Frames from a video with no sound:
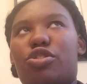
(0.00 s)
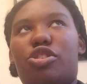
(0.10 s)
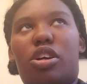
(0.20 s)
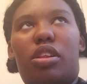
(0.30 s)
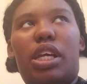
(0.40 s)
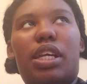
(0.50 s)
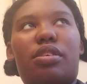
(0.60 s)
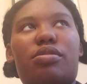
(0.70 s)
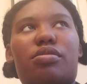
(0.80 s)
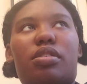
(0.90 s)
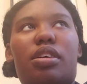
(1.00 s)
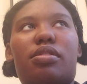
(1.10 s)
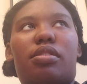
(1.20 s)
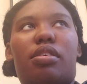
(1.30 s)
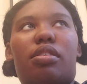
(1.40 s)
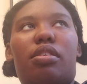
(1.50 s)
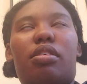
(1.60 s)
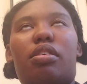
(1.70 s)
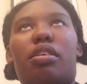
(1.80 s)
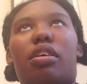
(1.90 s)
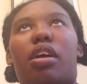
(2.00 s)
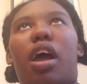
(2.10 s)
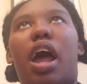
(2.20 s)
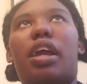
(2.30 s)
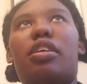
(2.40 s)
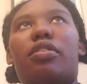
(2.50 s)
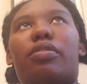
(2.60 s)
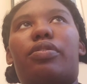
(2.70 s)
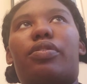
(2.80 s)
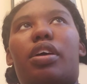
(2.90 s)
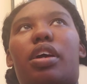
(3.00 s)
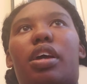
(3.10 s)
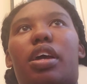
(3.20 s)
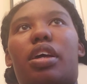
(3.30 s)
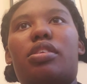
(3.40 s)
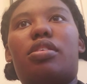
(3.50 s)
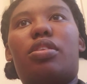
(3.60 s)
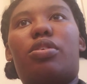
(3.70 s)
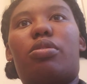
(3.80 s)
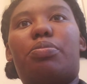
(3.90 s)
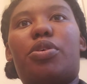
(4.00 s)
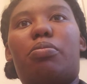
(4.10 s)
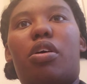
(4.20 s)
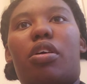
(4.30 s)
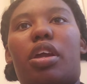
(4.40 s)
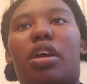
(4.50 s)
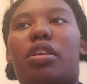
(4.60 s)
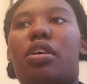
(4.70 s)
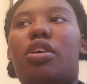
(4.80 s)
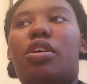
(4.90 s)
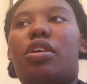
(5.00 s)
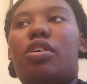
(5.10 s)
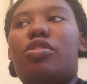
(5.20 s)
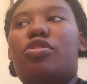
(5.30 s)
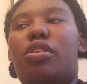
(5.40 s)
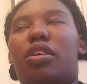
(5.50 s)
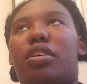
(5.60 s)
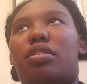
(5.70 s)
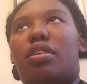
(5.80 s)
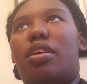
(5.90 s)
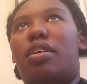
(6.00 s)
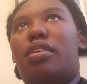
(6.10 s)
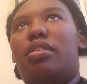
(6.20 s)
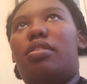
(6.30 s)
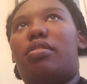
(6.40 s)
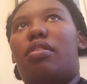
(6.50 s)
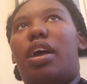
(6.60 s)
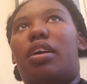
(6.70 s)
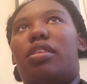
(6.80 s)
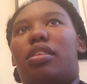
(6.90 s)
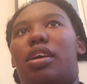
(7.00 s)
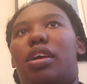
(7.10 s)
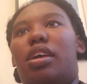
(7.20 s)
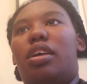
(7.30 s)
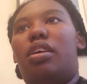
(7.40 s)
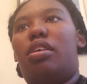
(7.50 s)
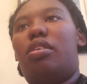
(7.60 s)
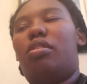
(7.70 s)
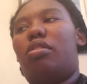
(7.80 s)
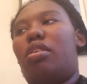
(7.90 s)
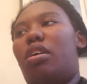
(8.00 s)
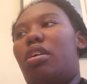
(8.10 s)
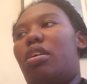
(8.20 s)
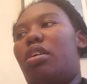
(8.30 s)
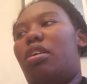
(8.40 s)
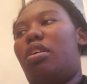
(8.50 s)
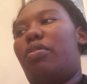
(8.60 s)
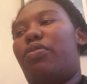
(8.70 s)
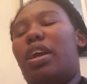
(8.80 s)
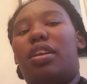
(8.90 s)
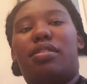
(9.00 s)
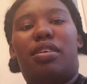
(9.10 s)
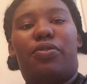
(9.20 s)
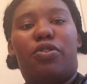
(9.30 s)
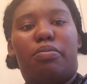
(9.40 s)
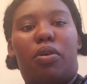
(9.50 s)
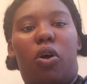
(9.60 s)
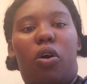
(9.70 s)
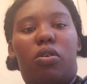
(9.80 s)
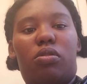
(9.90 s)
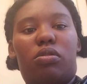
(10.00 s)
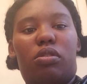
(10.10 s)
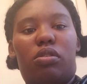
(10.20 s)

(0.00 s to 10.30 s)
Chiliz is kind of hit the crypto market. Chiliz is like the fantasy football.